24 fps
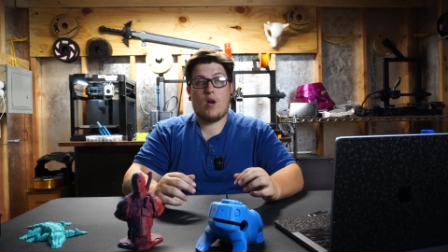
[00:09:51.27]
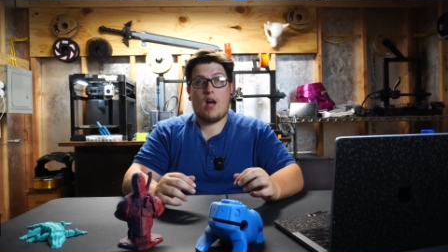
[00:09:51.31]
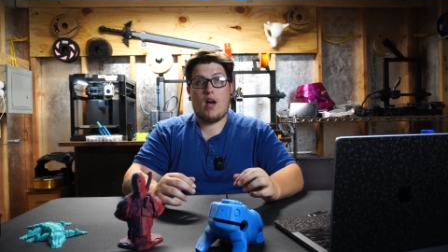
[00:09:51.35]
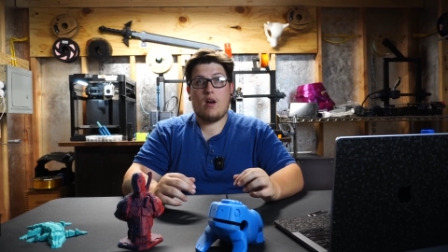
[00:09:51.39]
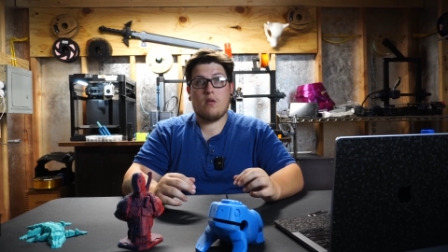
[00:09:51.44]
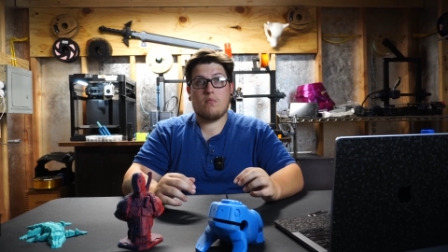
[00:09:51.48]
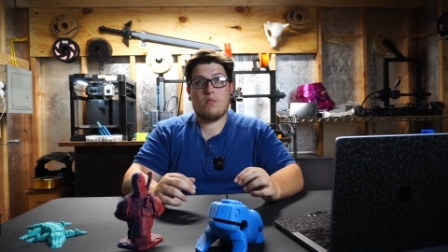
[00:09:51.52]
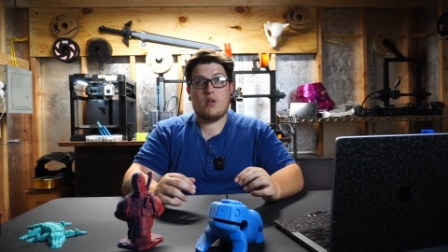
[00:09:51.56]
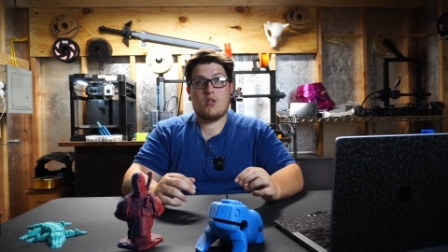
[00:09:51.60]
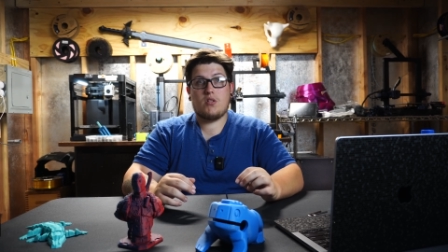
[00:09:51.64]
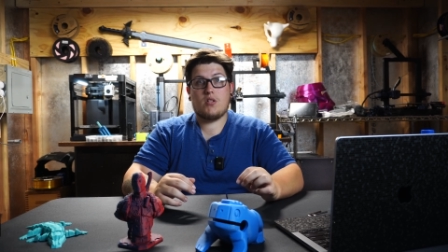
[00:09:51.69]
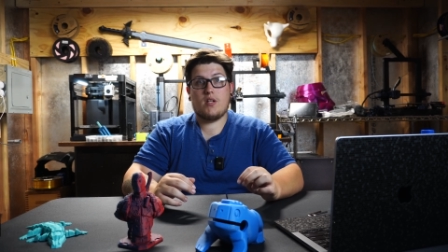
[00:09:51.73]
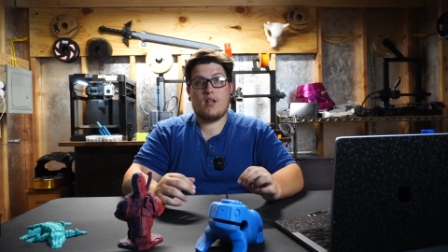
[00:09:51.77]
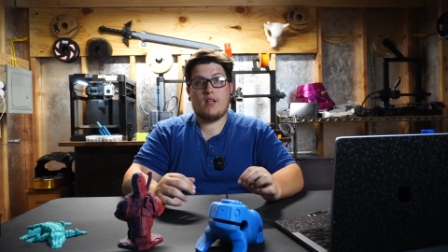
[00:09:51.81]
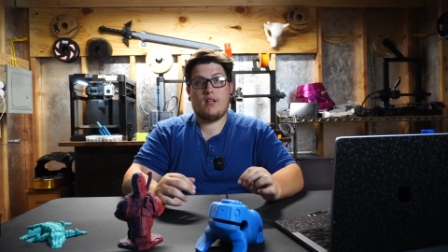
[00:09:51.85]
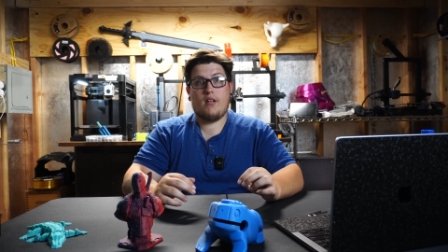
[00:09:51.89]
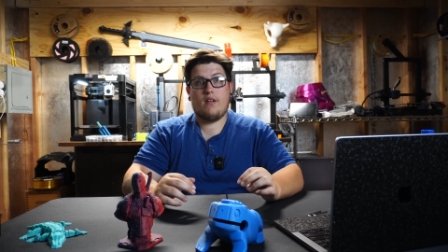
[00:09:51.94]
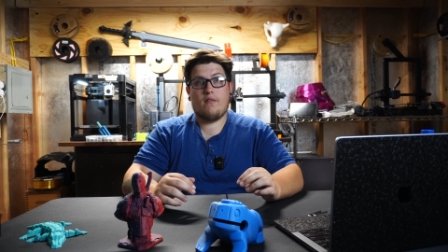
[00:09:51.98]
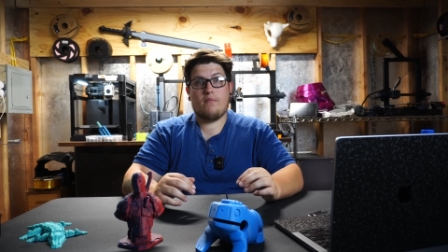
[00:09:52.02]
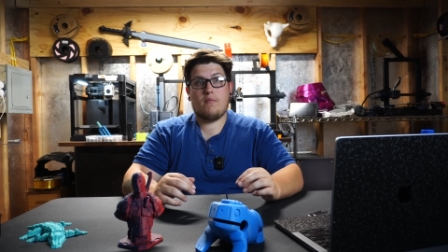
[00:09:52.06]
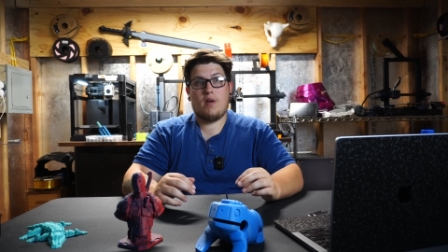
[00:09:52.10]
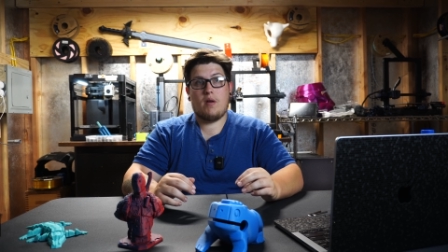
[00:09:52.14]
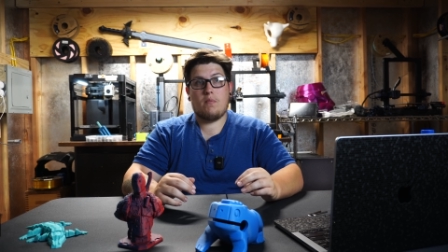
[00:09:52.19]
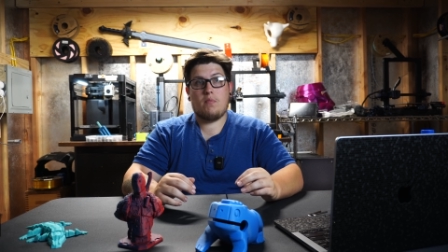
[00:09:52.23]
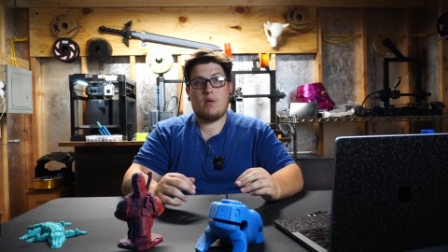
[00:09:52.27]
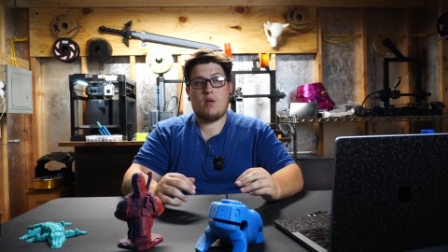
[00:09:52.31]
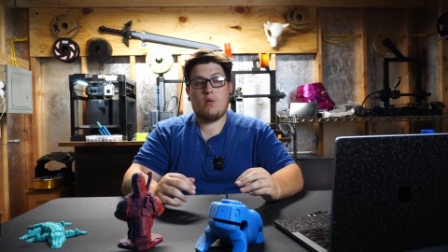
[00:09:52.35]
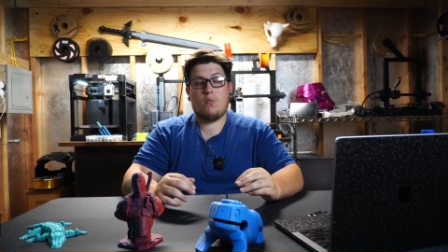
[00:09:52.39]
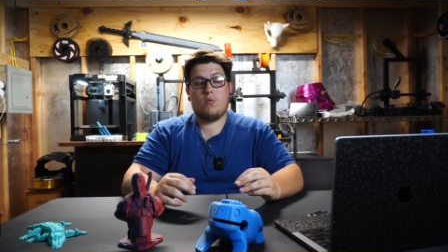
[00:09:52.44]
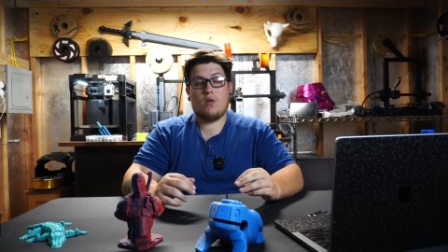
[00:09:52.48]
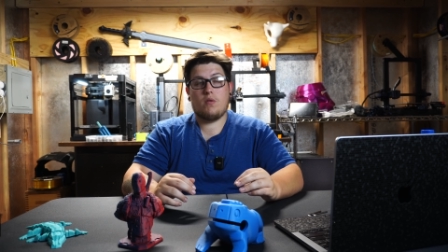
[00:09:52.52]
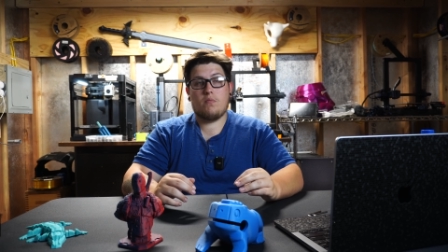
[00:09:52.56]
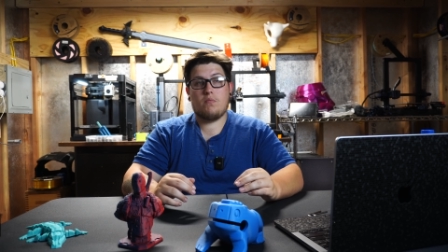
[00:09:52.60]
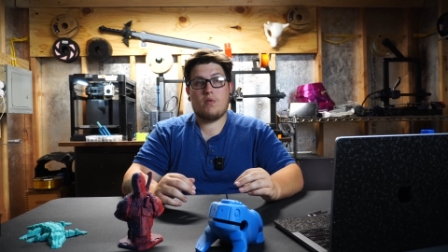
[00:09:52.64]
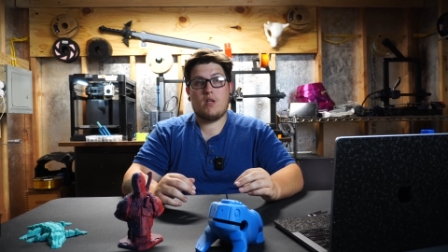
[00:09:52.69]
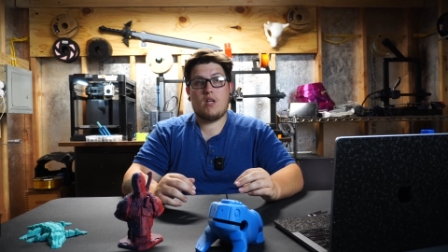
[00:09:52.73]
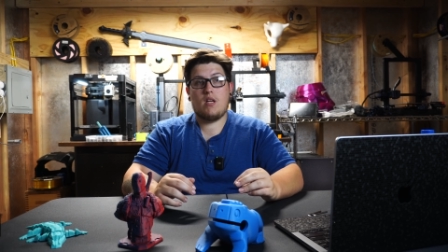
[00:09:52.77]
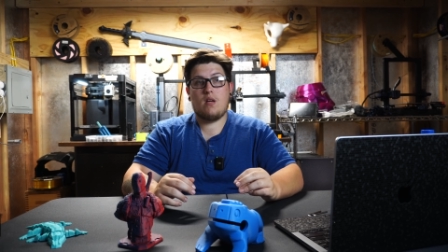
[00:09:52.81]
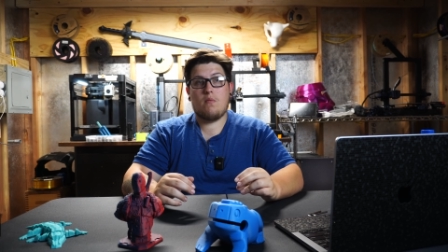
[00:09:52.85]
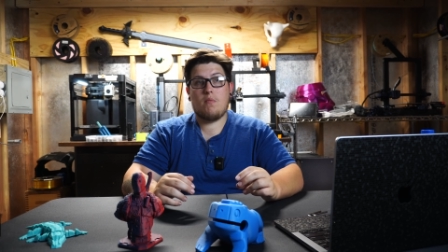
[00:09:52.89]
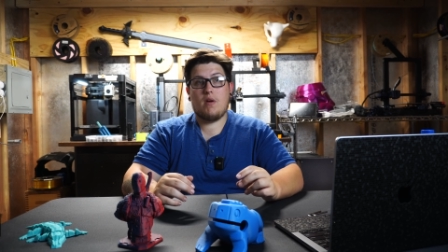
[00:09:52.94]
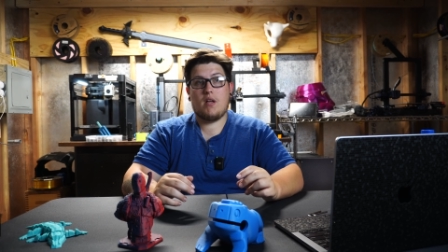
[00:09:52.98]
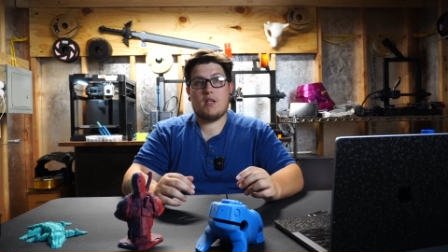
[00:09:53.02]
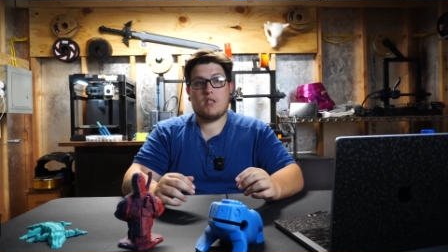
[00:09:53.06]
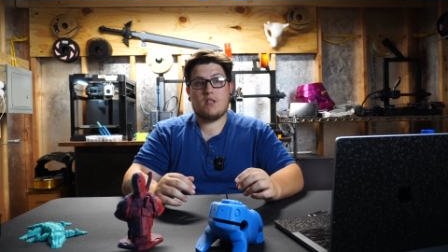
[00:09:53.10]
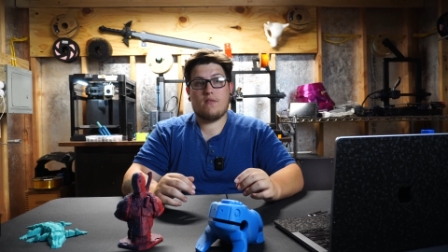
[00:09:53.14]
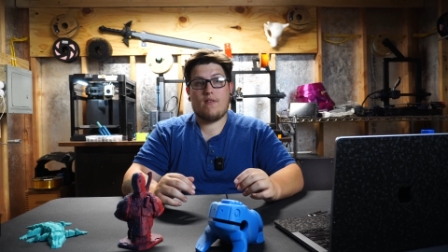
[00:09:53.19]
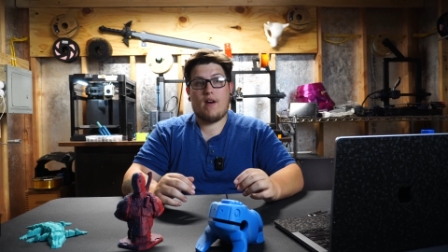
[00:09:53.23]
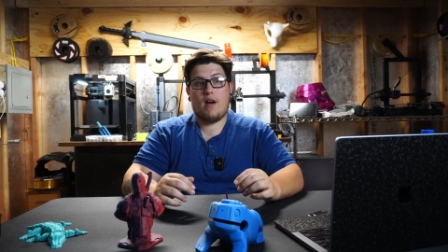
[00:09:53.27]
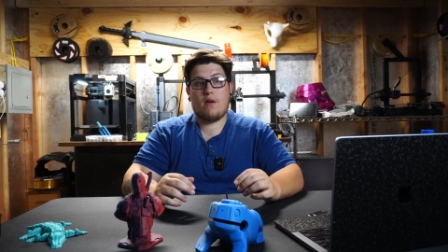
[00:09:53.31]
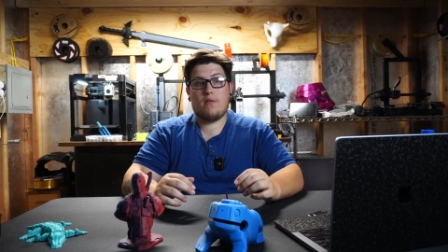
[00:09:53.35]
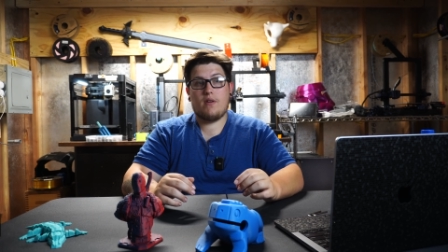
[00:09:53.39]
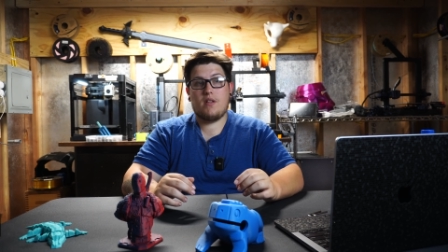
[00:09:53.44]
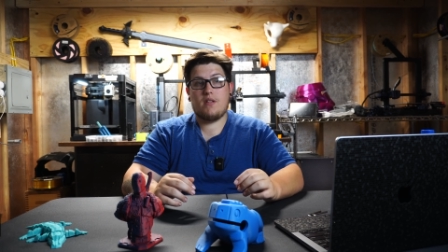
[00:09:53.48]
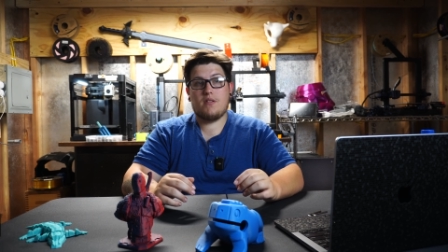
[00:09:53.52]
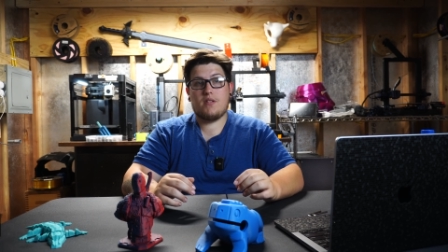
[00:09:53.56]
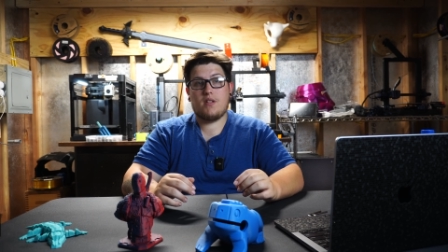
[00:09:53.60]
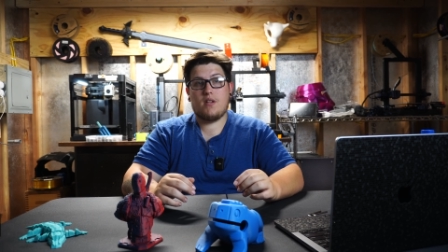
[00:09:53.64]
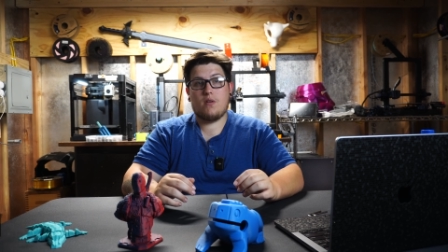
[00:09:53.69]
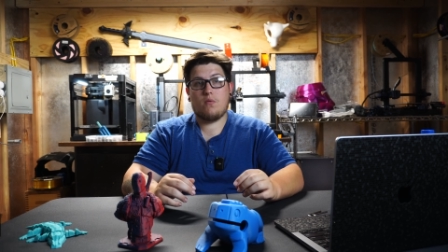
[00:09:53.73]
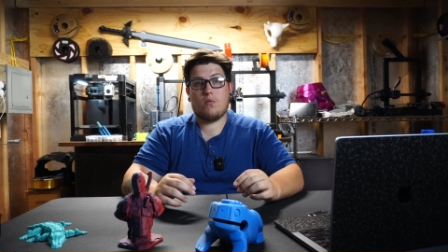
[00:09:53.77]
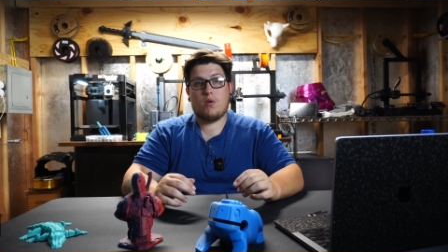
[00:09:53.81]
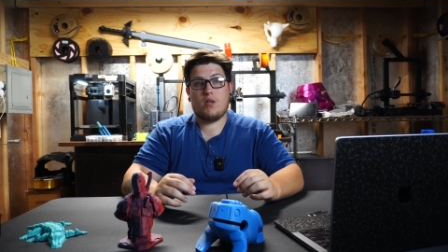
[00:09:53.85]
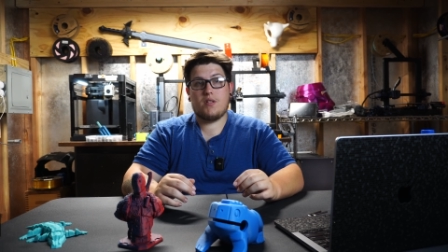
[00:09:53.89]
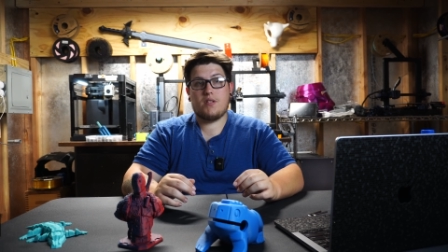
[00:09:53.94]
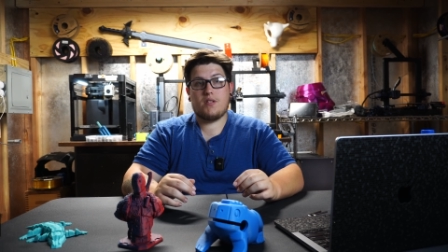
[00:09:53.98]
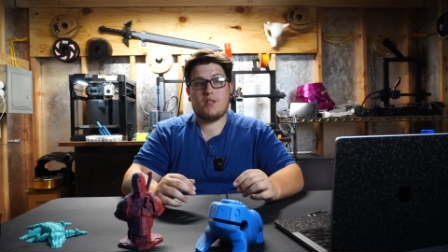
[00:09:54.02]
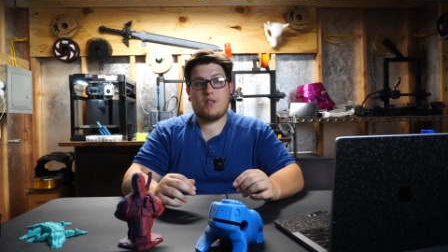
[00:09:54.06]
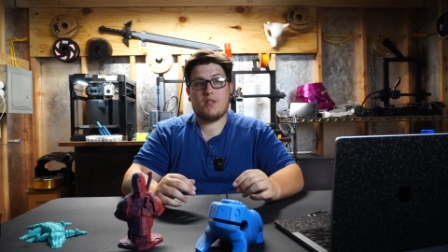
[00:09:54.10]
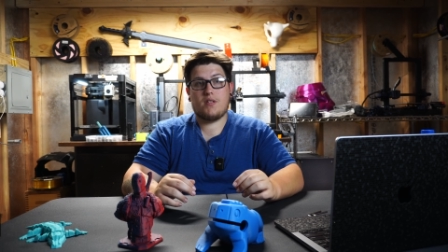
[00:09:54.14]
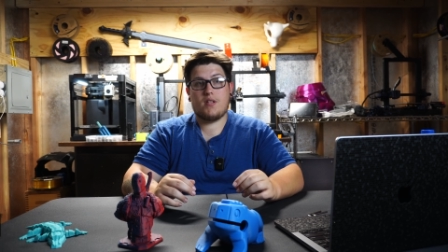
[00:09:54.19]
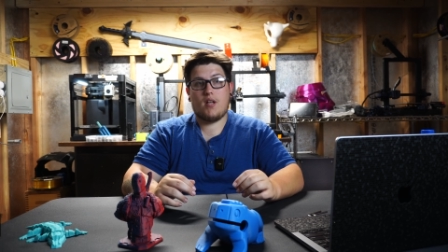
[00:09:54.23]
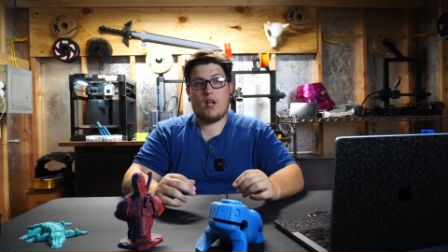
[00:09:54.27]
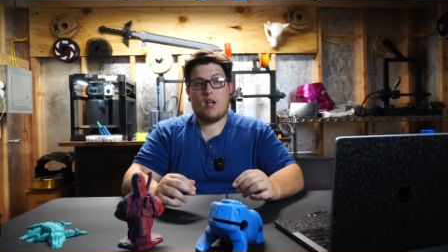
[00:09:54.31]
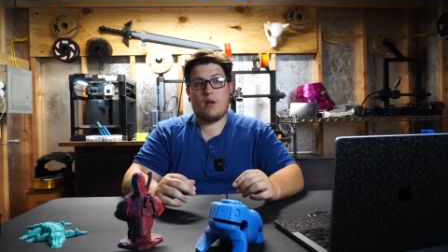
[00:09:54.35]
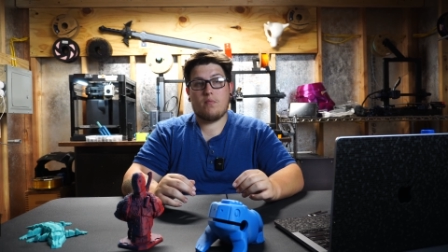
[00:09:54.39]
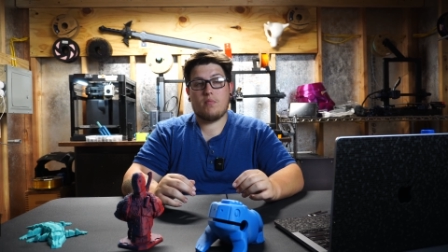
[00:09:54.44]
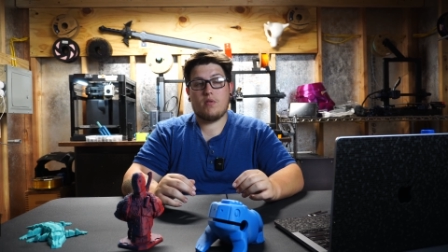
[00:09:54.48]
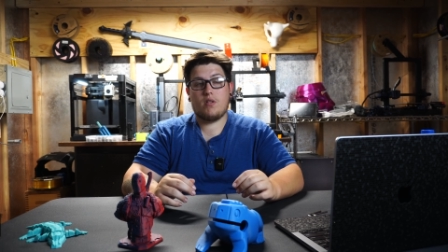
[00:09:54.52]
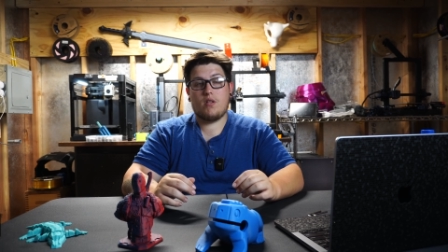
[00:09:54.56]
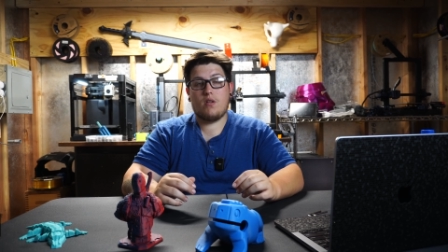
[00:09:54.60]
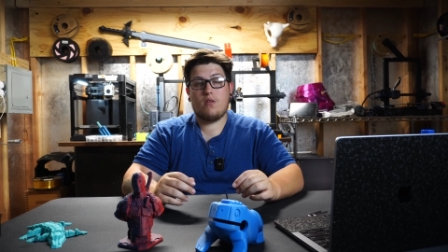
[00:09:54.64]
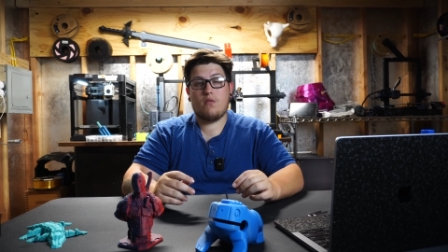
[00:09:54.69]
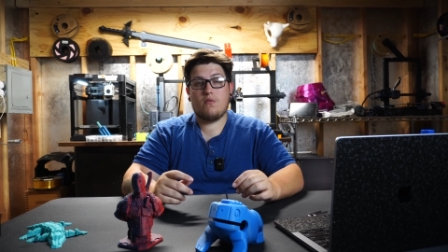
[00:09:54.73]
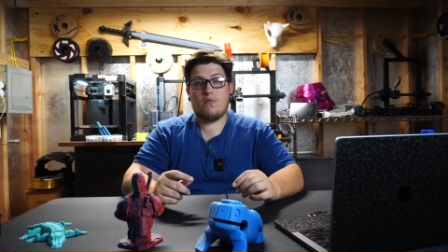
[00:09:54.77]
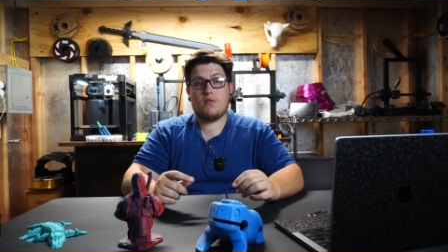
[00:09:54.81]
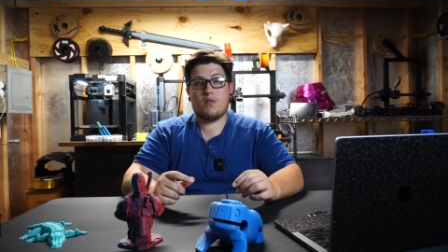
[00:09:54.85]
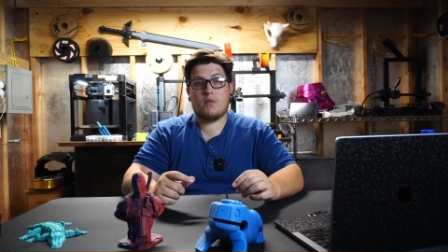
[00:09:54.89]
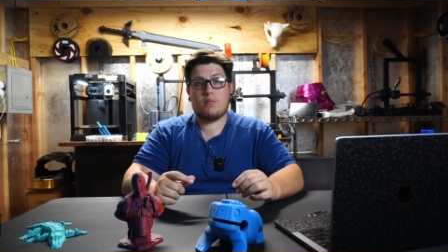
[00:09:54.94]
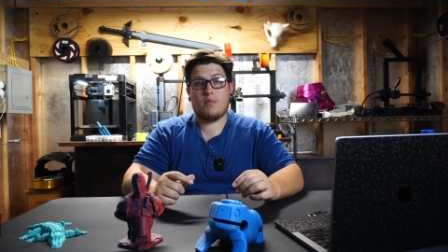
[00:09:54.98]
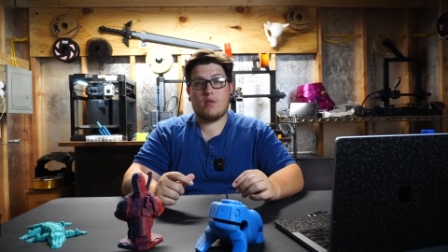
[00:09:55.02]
how much I love my P1P because of how easy it was to set up and use,